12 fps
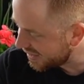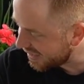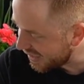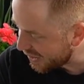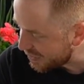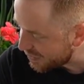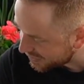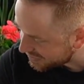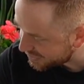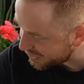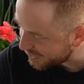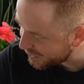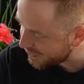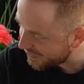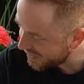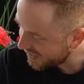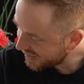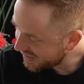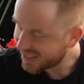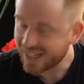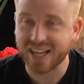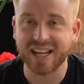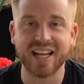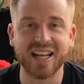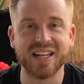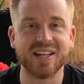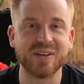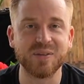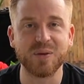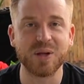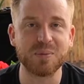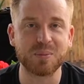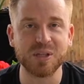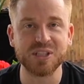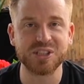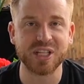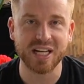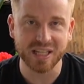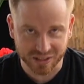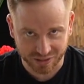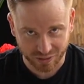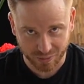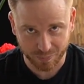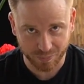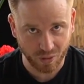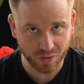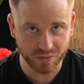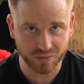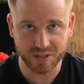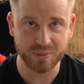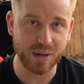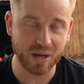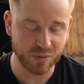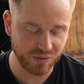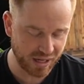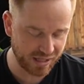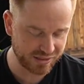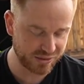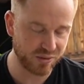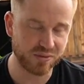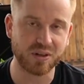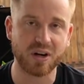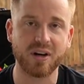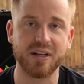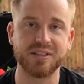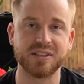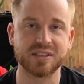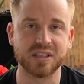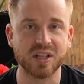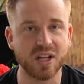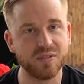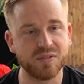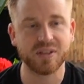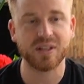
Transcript: They love us too, and really appreciate all the feedback we've gotten so far, and just love